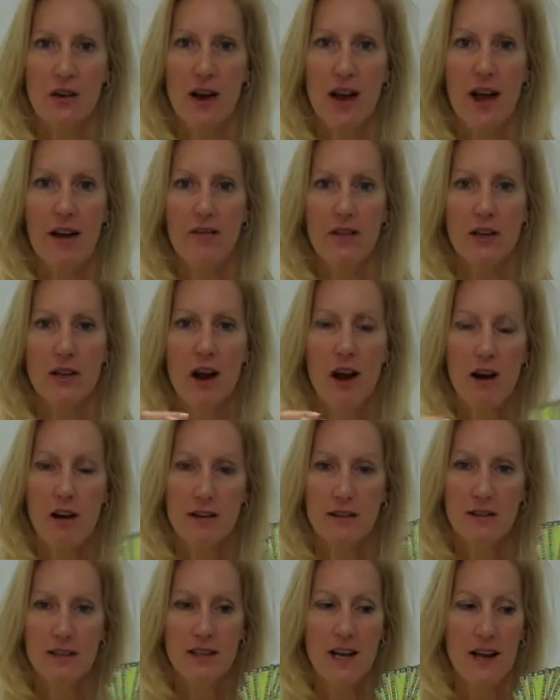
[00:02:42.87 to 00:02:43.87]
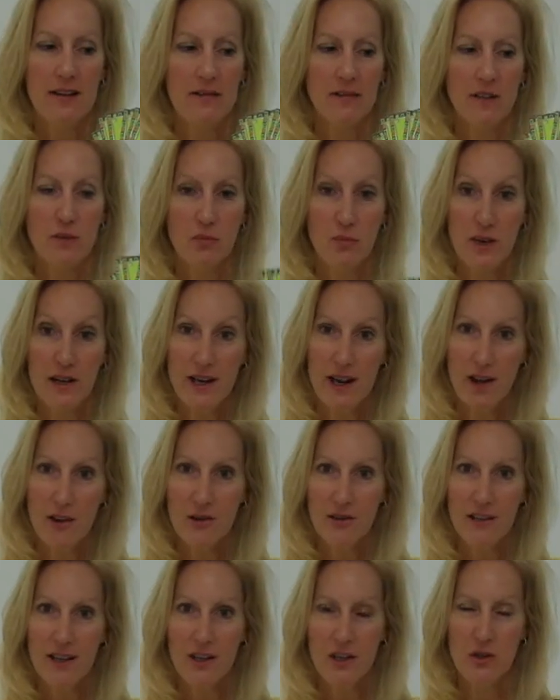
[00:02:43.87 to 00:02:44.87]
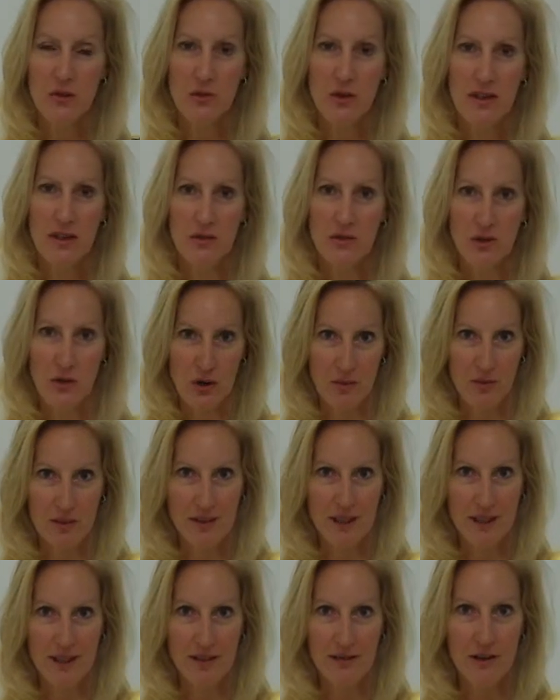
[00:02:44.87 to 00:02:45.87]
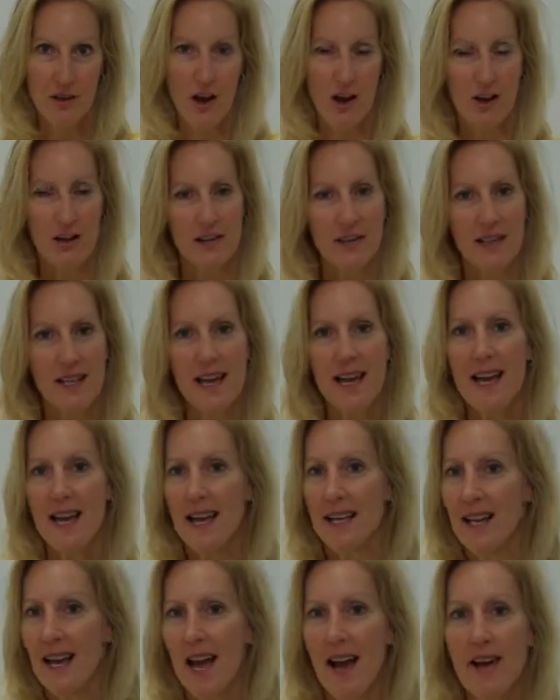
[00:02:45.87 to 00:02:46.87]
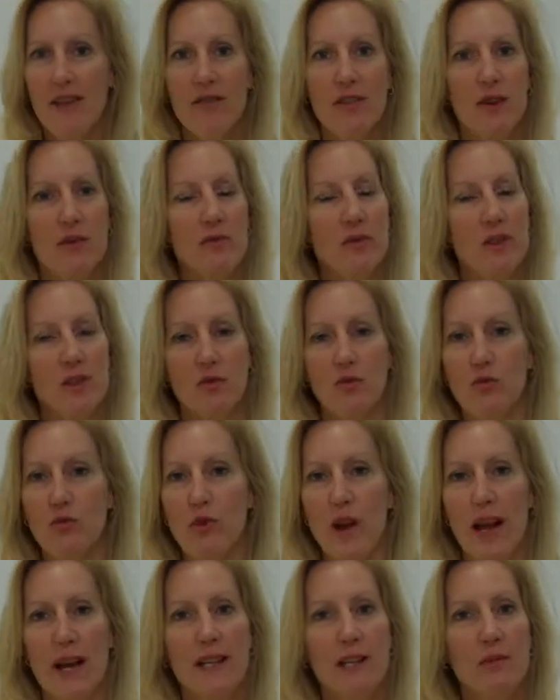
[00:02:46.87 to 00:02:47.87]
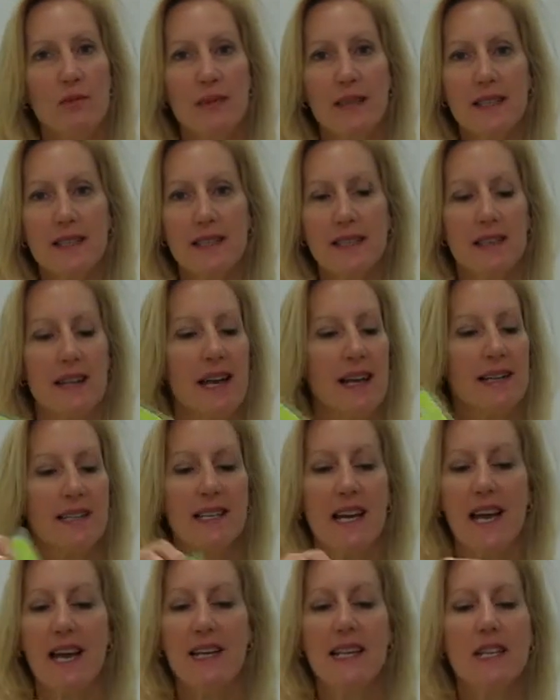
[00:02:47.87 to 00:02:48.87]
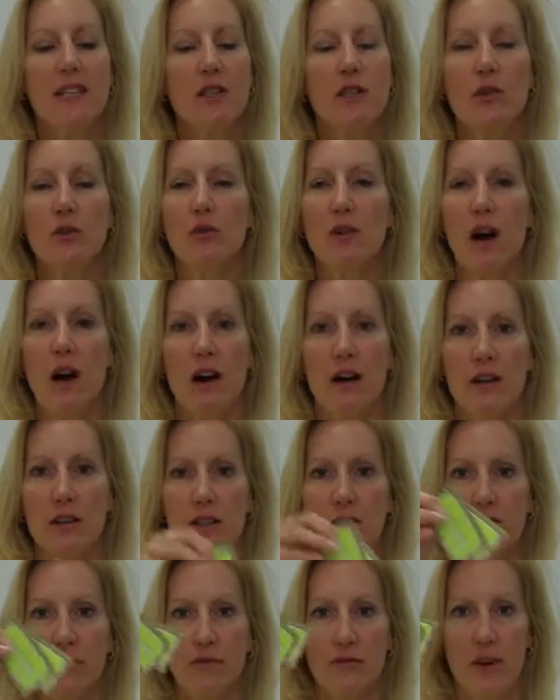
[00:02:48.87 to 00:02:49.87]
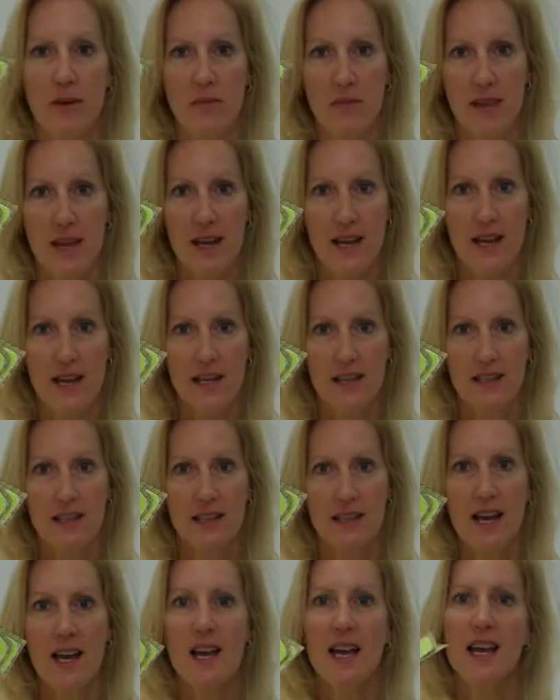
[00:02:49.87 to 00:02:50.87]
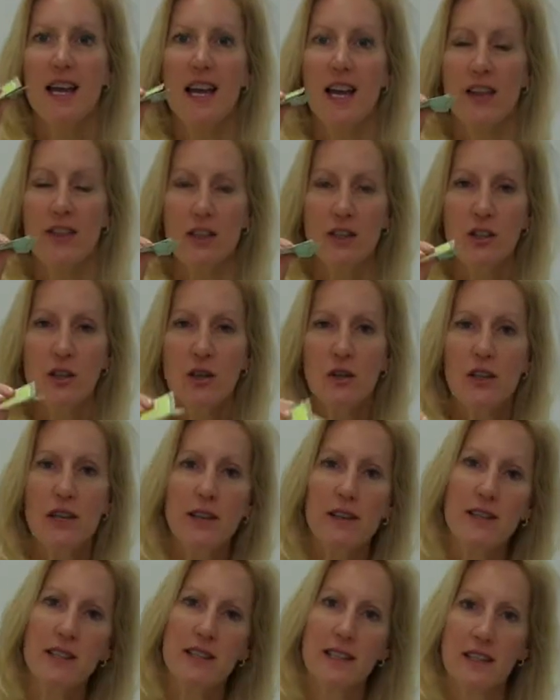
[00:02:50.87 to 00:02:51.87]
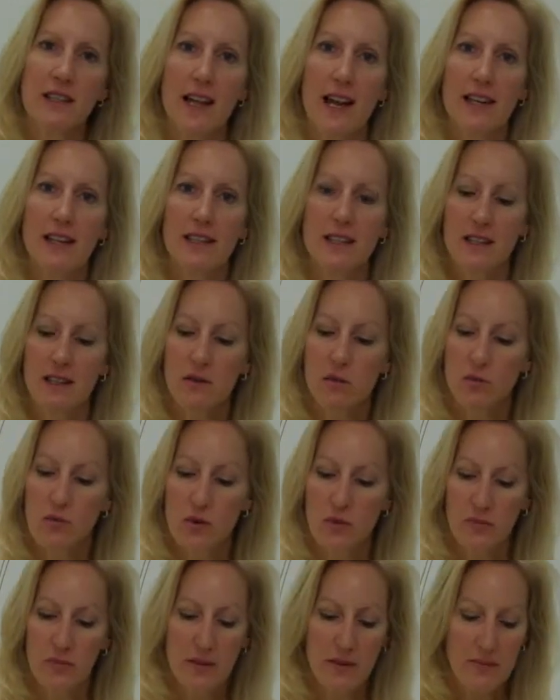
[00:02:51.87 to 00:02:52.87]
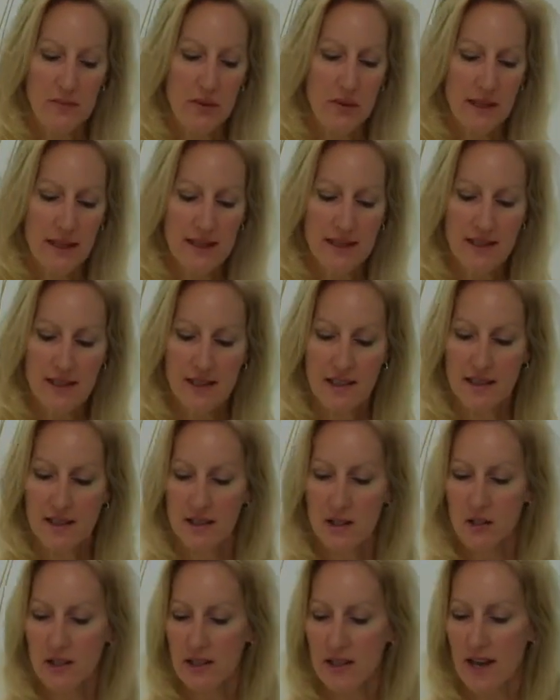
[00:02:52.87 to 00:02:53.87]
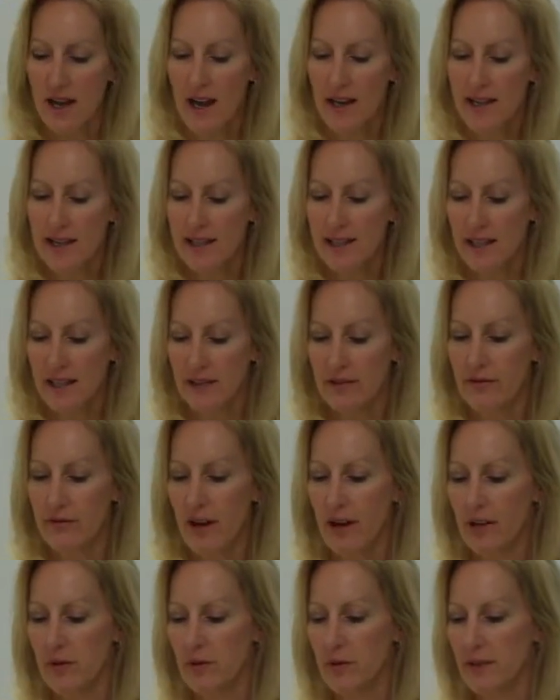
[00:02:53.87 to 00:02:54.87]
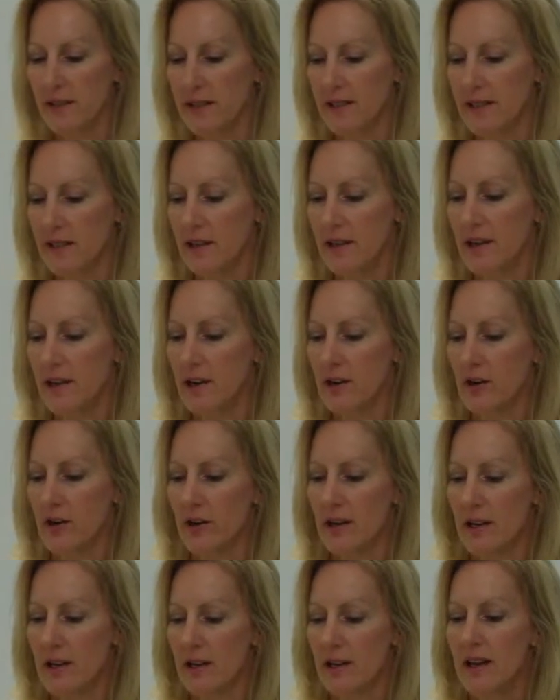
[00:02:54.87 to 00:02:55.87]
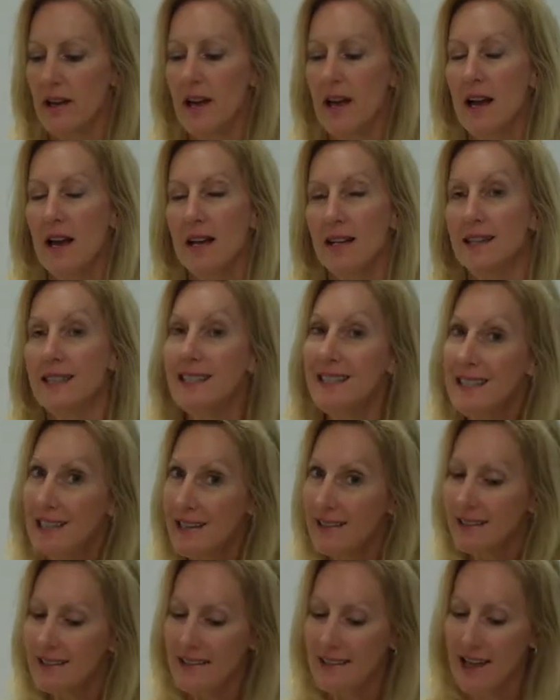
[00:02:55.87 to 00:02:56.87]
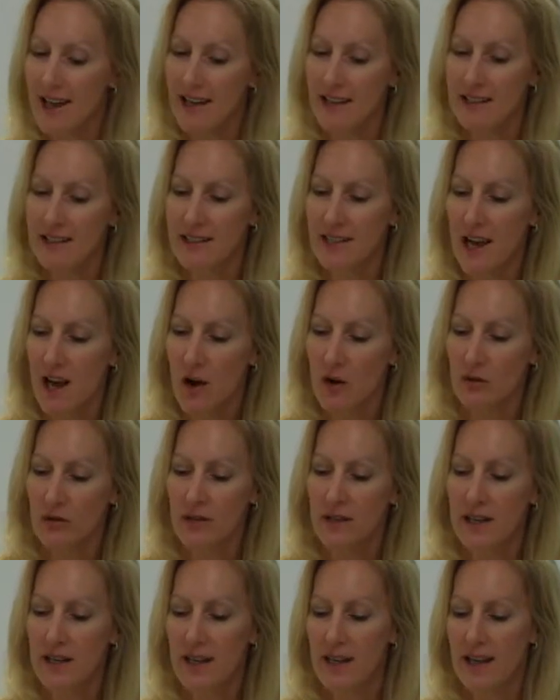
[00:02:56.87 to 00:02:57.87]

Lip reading: have the cards kind of spread out like you would a normal deck of cards, and have them just randomly select any 2 cards from the 8. And the 2 that are selected will be placed into the unidentified risk area, detailed side down.